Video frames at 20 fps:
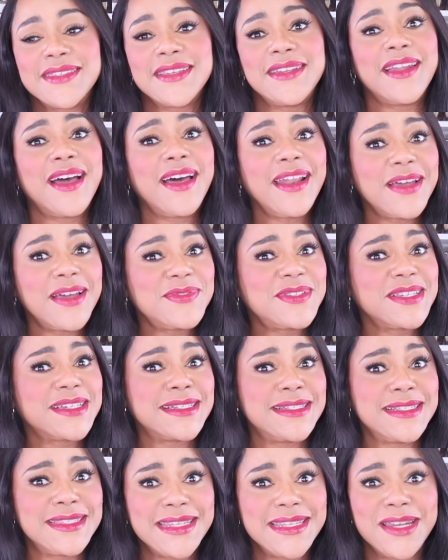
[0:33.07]
to not have to
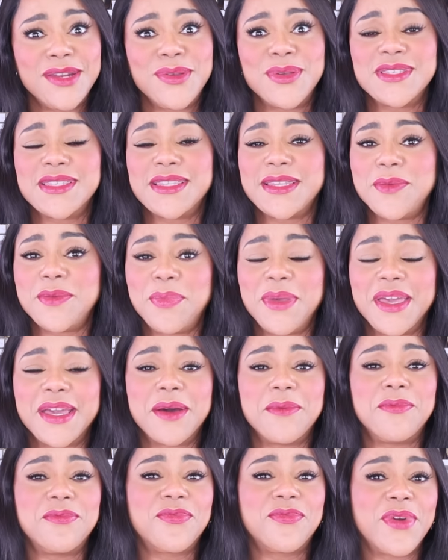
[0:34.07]
continuously pick
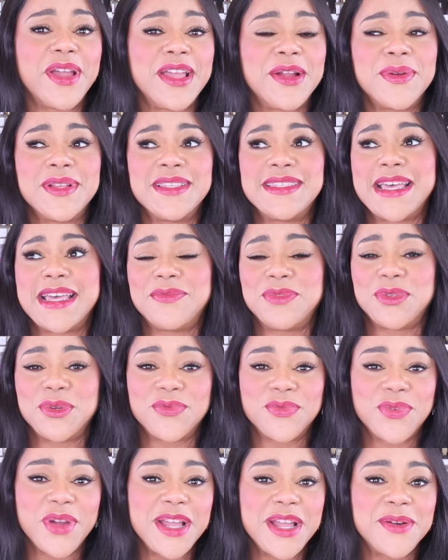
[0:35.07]
up fragrance after
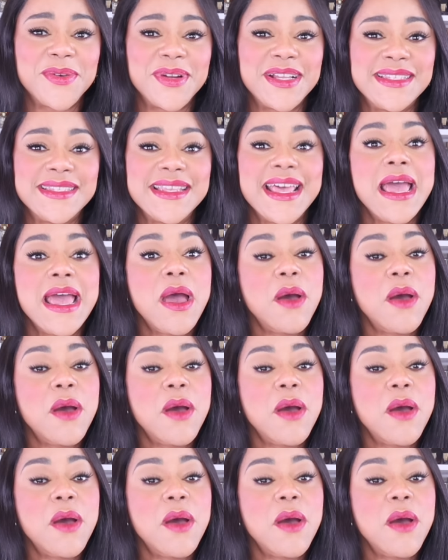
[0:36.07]
fragrance,